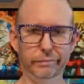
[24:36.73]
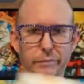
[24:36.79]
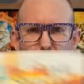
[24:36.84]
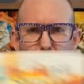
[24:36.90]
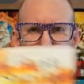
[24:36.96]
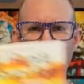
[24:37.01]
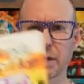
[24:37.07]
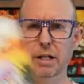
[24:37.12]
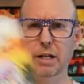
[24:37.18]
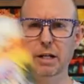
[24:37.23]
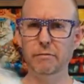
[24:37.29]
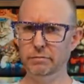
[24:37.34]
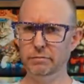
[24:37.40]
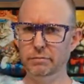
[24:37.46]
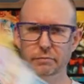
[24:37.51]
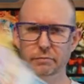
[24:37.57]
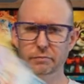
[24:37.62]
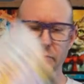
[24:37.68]
You know what I mean?
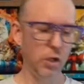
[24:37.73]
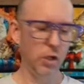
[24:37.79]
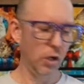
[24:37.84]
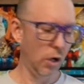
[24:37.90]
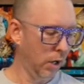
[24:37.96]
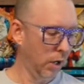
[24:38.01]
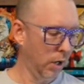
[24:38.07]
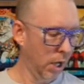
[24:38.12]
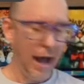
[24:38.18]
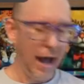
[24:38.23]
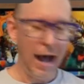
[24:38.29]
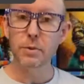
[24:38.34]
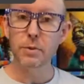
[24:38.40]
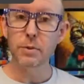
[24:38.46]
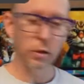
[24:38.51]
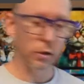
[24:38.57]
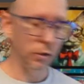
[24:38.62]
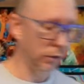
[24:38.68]
So
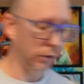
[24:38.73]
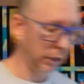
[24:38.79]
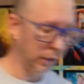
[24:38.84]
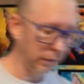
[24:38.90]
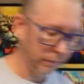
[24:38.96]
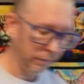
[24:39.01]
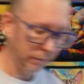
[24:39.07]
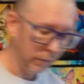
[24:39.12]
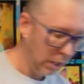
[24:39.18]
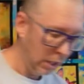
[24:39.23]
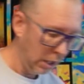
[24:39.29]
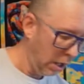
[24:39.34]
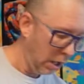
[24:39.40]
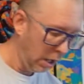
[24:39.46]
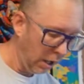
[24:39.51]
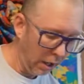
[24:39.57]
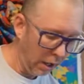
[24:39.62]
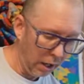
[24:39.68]
absolutely.
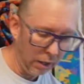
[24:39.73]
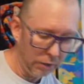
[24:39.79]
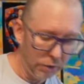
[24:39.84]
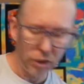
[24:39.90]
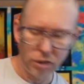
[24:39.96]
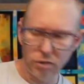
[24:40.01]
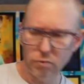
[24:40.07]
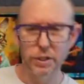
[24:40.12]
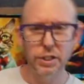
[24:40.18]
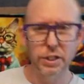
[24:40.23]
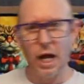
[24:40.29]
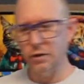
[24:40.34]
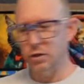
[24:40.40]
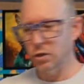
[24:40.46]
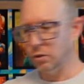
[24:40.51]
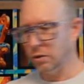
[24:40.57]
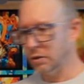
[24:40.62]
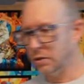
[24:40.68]
Just reach out to